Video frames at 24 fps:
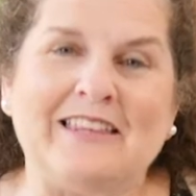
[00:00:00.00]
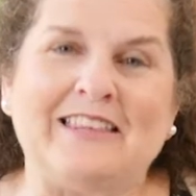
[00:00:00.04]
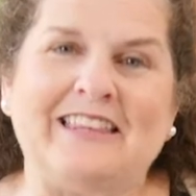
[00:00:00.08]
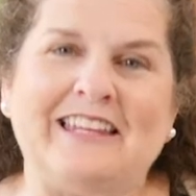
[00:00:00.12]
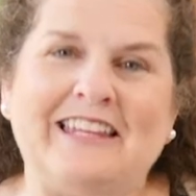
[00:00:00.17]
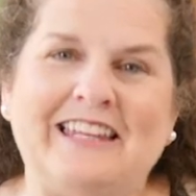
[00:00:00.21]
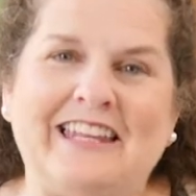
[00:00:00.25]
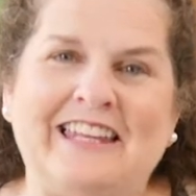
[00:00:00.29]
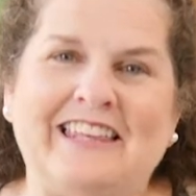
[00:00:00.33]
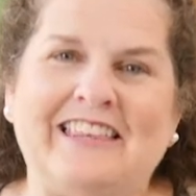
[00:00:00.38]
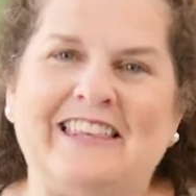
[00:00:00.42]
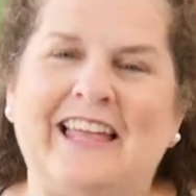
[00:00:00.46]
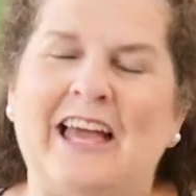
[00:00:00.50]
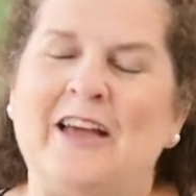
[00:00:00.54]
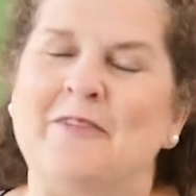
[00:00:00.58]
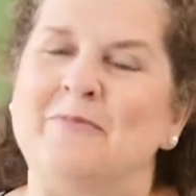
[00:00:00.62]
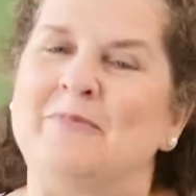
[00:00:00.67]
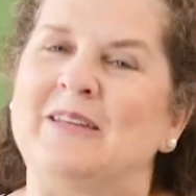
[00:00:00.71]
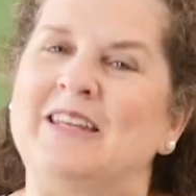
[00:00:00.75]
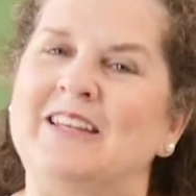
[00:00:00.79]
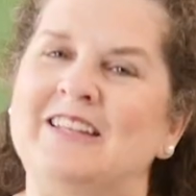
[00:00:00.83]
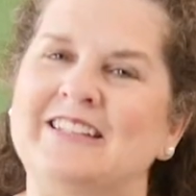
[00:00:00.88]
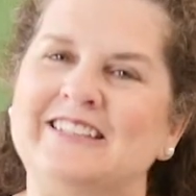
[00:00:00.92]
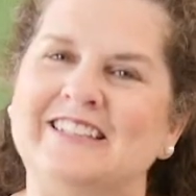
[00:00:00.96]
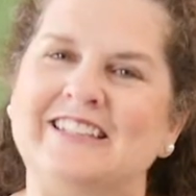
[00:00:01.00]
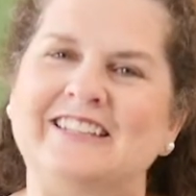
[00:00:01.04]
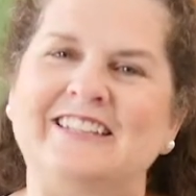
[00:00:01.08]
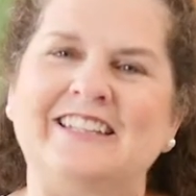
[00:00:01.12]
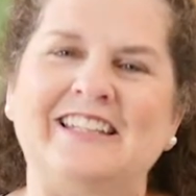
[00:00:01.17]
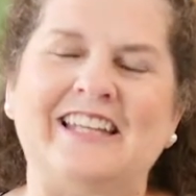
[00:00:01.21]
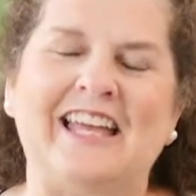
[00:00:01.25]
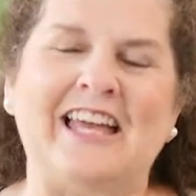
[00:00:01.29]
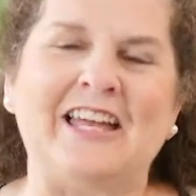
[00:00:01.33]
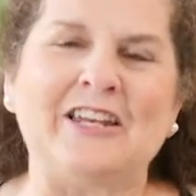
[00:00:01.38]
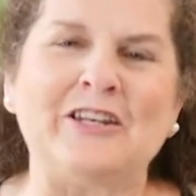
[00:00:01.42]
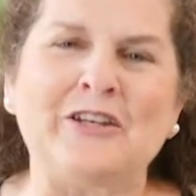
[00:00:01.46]
thinking that because at
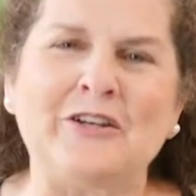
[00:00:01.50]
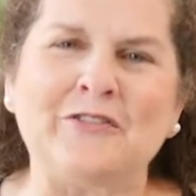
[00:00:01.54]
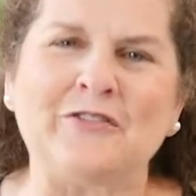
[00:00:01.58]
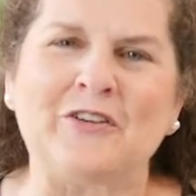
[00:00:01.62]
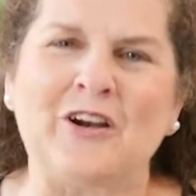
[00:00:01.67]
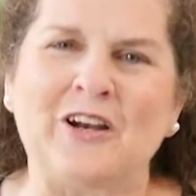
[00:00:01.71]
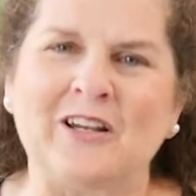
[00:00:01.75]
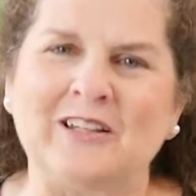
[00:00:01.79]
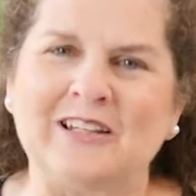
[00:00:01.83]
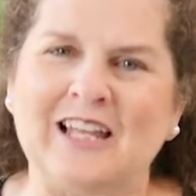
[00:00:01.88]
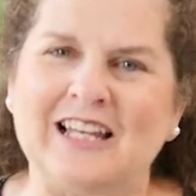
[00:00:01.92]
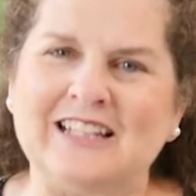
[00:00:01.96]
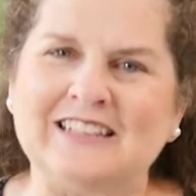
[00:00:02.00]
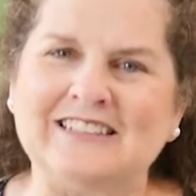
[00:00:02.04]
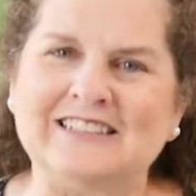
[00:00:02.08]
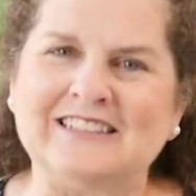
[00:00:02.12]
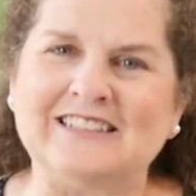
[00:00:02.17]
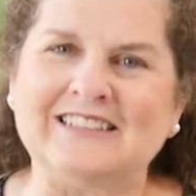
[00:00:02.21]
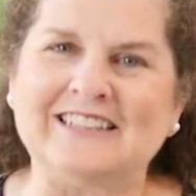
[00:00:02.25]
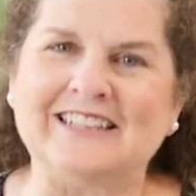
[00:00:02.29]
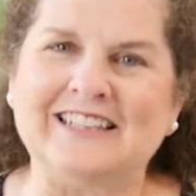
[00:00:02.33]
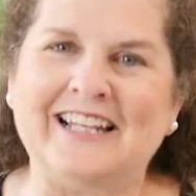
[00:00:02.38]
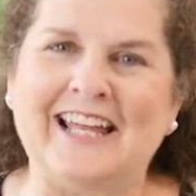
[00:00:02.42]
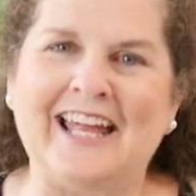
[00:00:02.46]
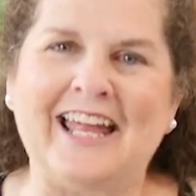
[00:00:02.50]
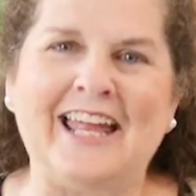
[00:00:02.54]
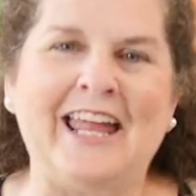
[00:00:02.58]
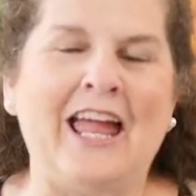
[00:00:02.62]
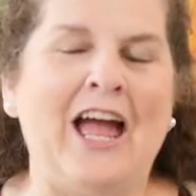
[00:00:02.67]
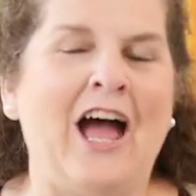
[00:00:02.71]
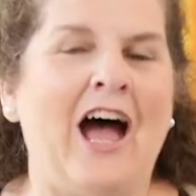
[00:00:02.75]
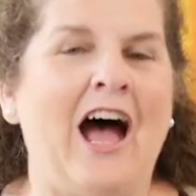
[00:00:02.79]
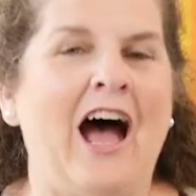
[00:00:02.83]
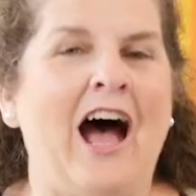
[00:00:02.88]
the end of our lesson today,